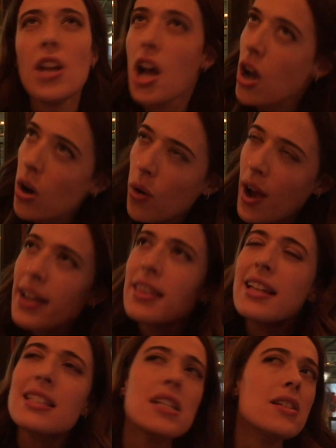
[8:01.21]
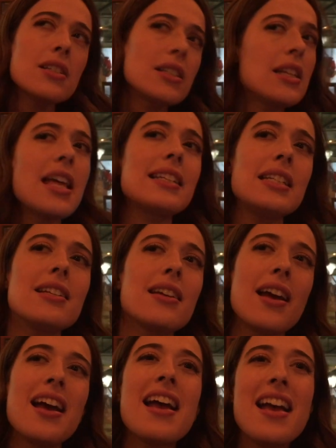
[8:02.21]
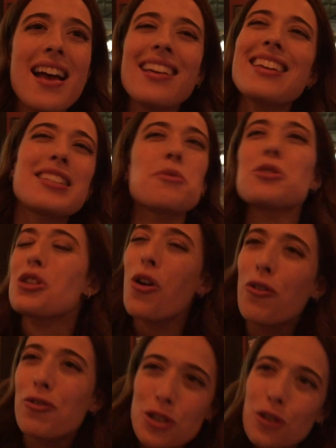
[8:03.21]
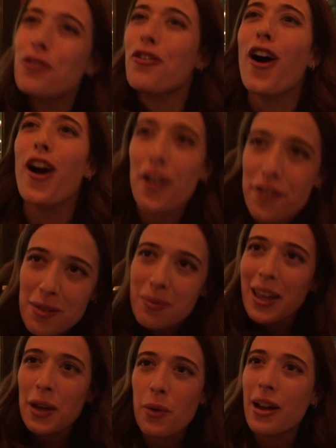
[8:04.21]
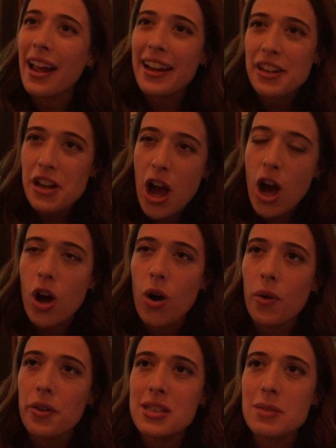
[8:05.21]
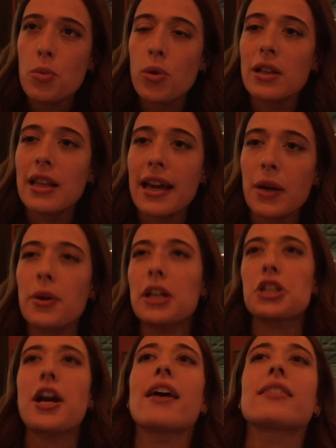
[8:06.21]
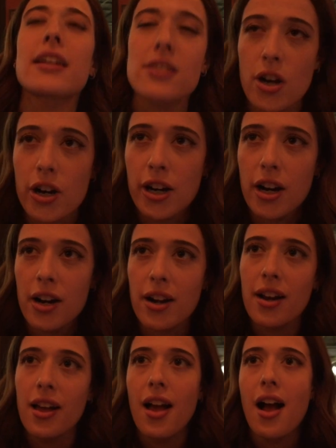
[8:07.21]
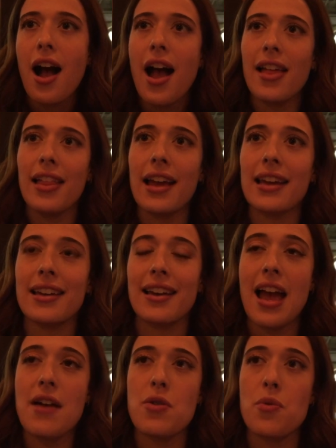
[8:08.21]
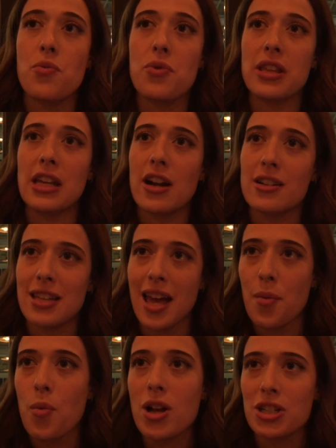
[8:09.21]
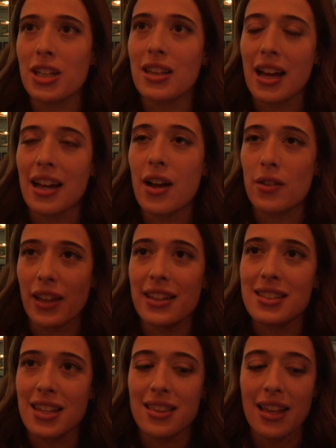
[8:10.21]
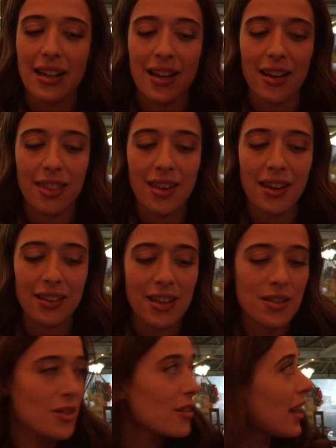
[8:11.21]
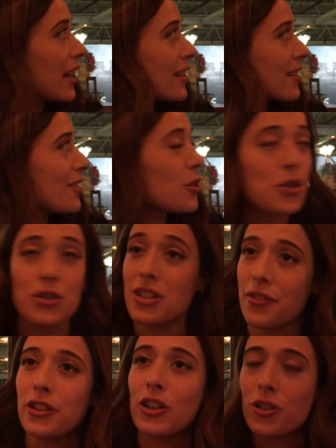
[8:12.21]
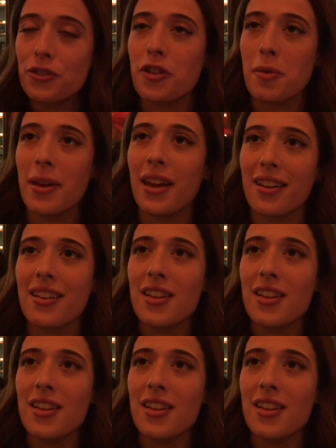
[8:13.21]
No, that didn't, I guess it was so too far from like what I know. It's more like when a child gets hurt, I like have a really hard time watching that and like seeing that kind of thing. Those are difficult for me.